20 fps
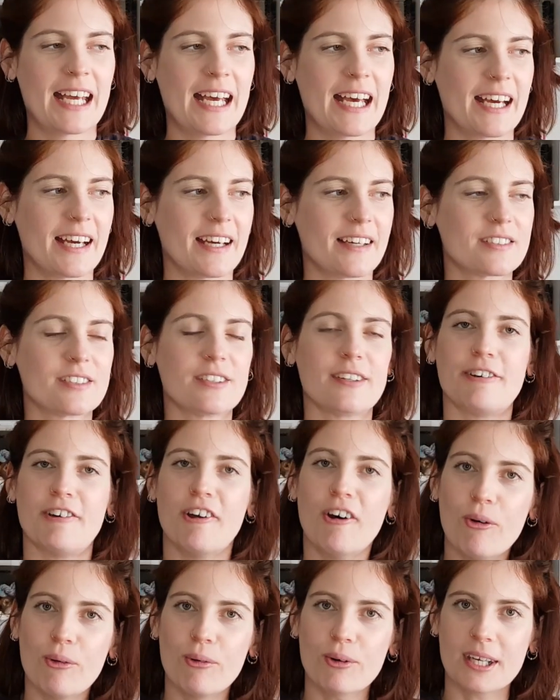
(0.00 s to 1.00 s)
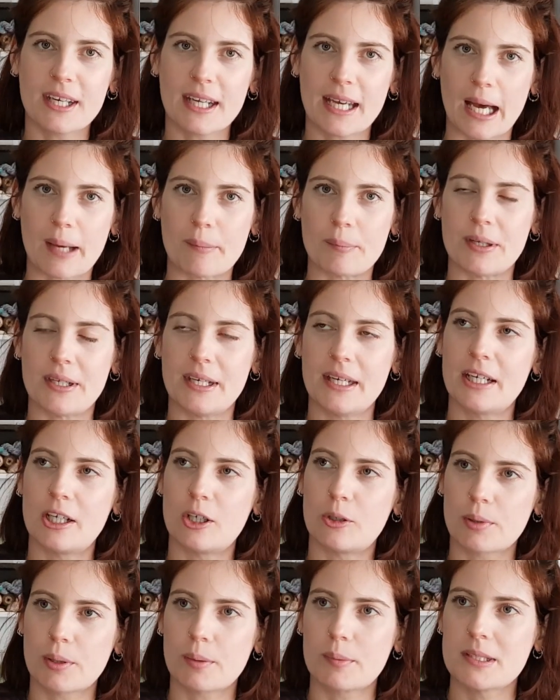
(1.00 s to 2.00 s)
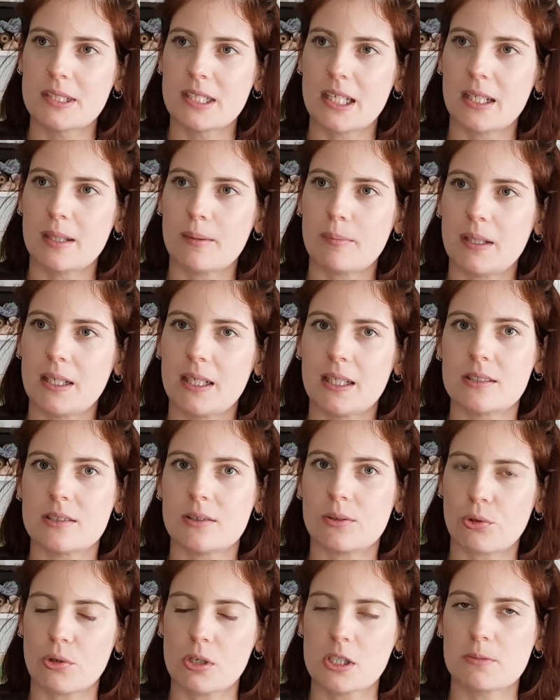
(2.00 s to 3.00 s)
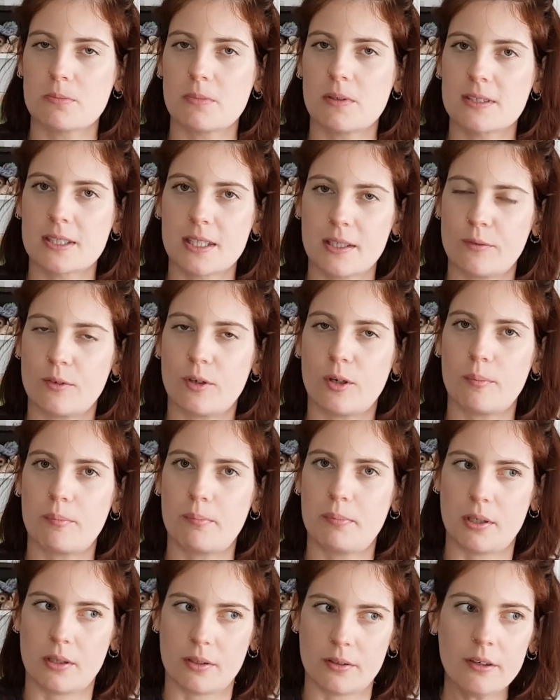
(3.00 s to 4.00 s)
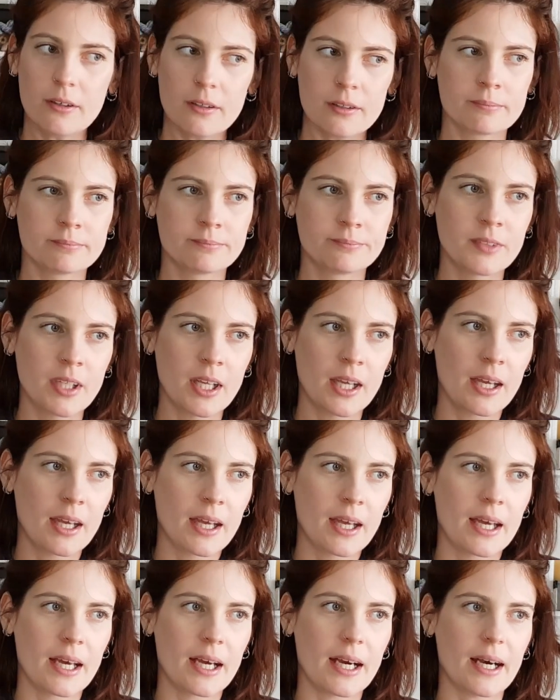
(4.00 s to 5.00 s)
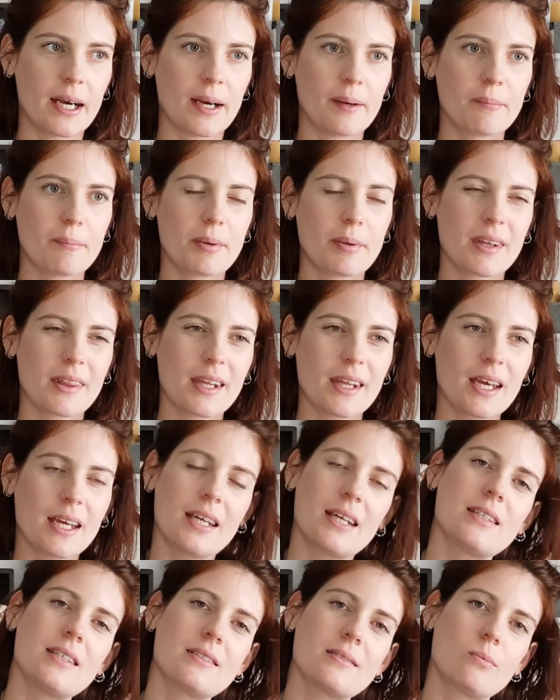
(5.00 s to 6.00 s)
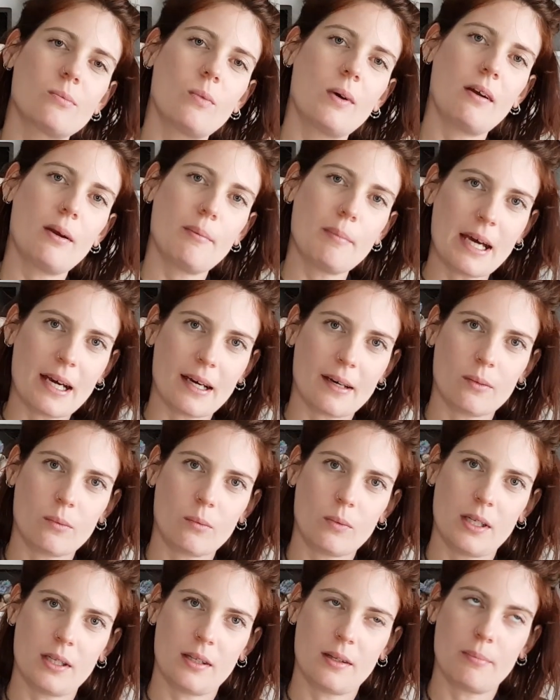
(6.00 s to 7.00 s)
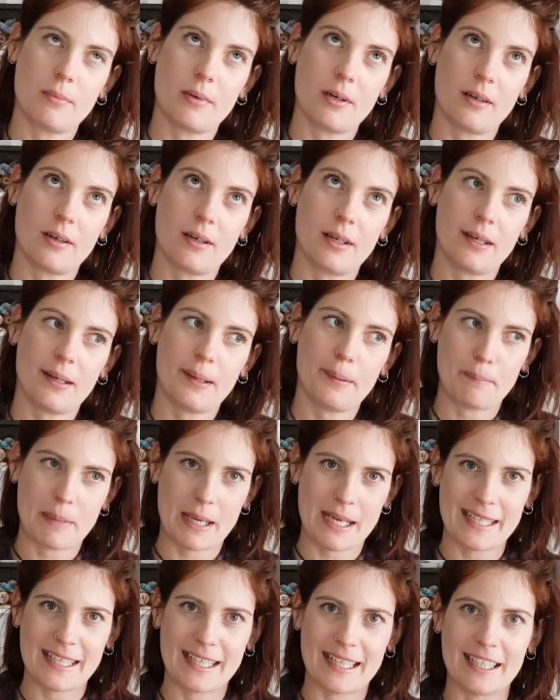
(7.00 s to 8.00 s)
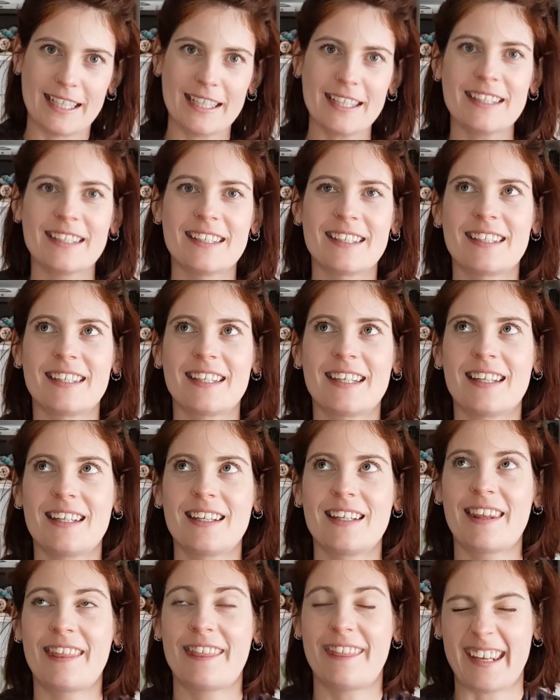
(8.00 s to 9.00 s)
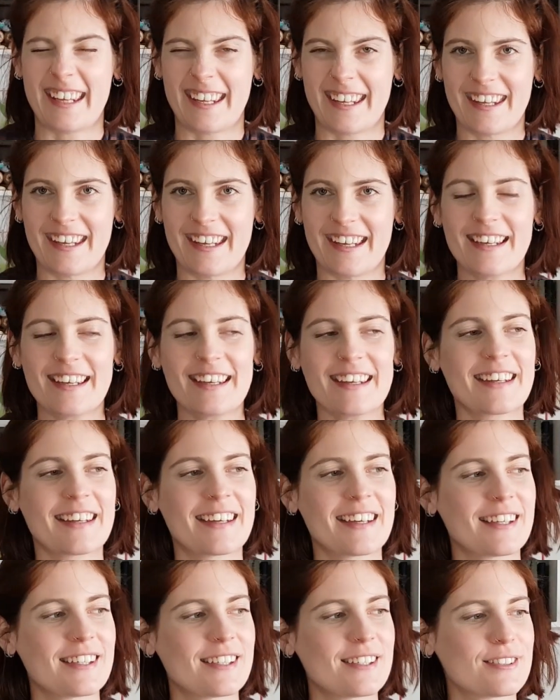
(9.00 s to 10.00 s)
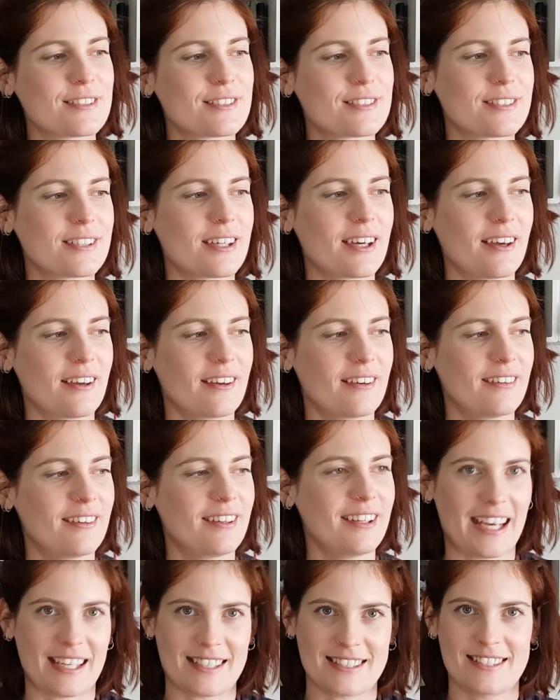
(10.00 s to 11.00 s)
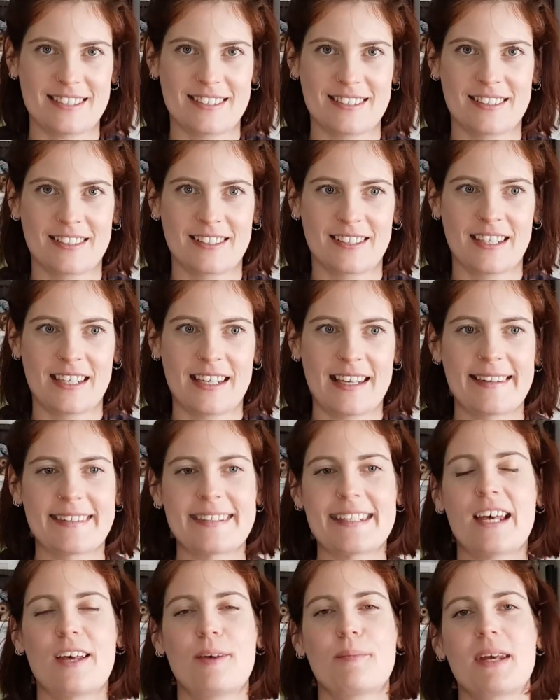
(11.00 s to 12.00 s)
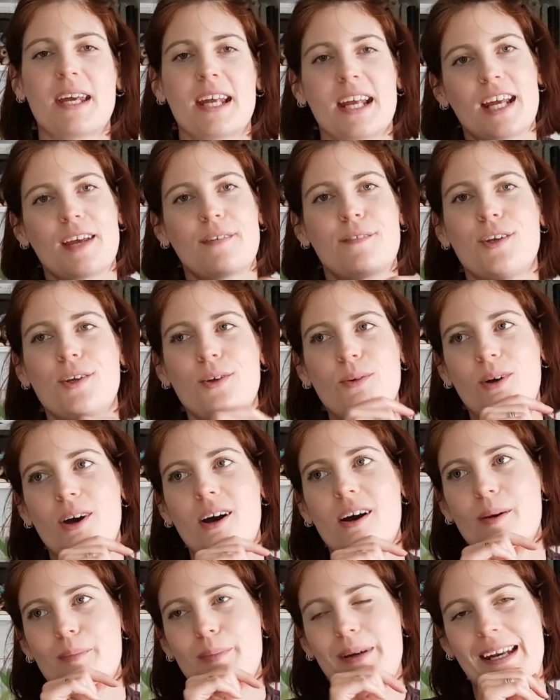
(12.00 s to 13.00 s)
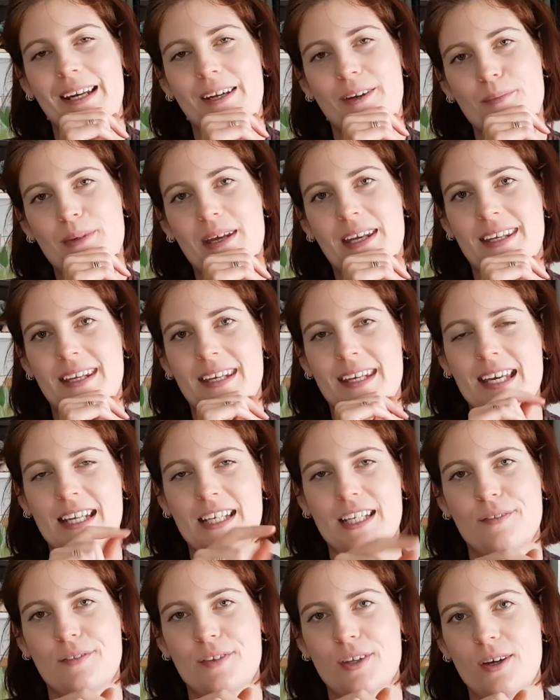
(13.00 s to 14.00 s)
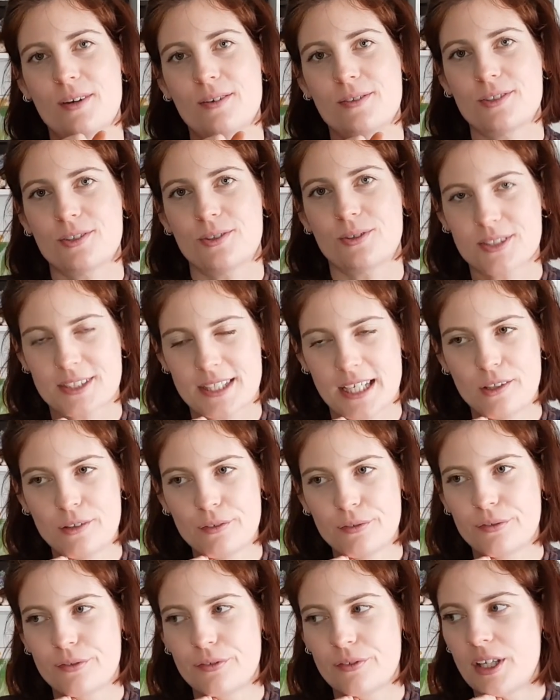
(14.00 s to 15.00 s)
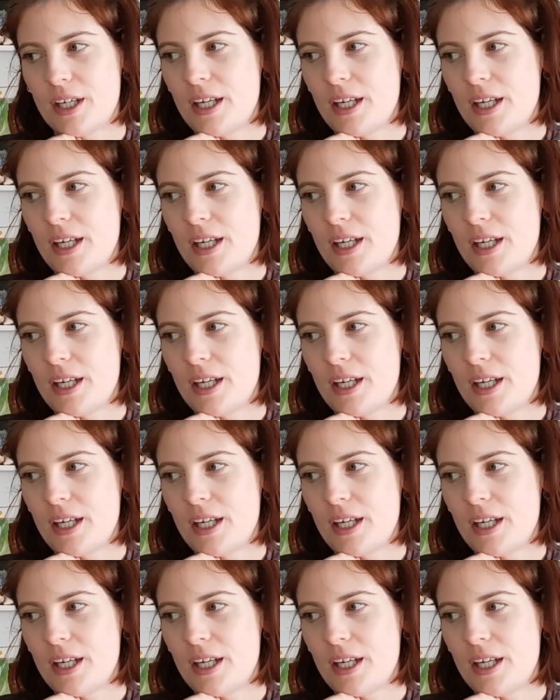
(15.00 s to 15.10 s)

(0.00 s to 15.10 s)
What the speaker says: So they're not all going to happen, and it'll probably take me until Christmas, if not beyond. But that is where I'm at with my thinking. So yes, tell me if you are planning on making any of those yourself.